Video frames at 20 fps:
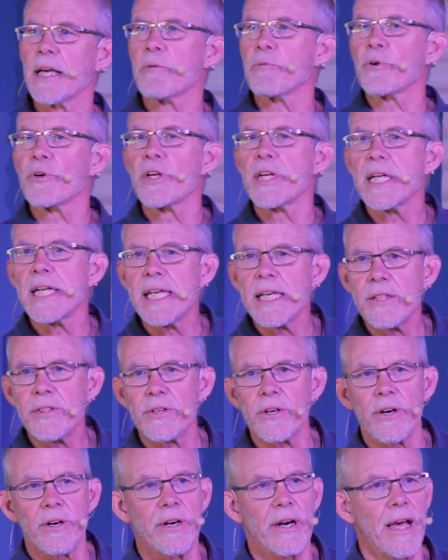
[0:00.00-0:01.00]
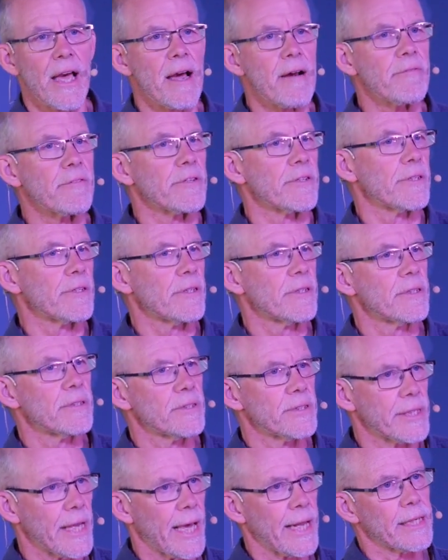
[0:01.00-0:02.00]
they were neither ever
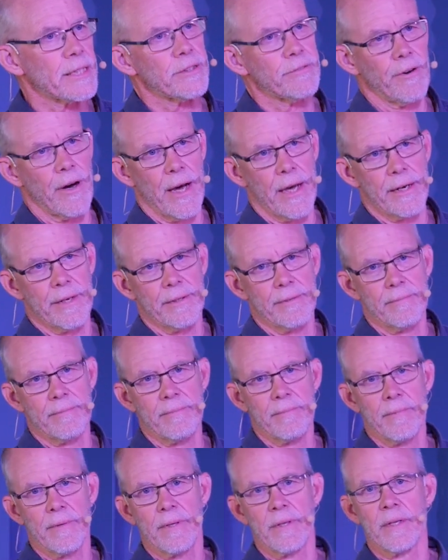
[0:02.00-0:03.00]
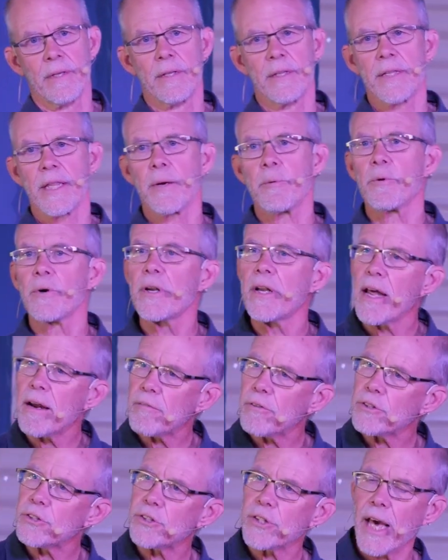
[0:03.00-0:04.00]
satisfied. They were
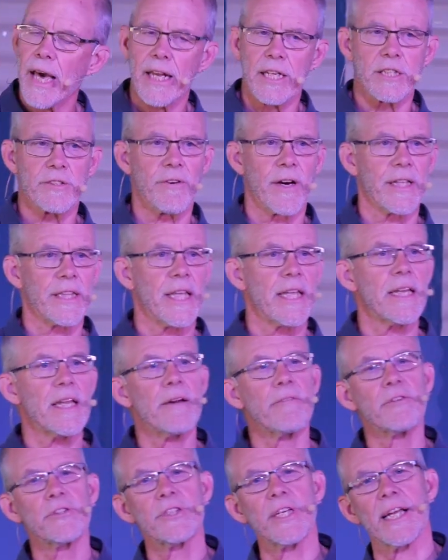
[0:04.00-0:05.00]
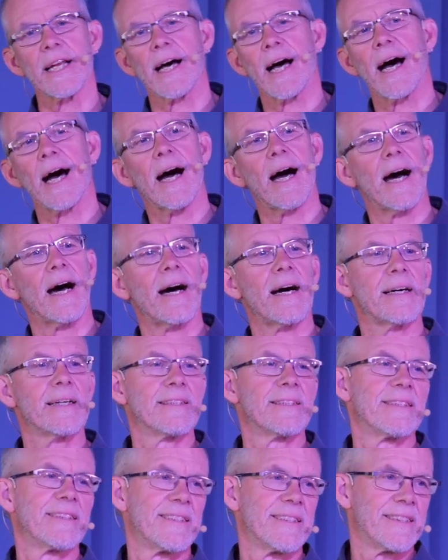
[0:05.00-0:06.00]
never satisfied. They never said,
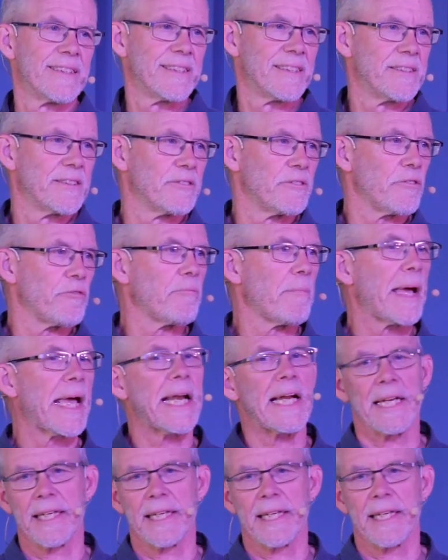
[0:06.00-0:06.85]
we've made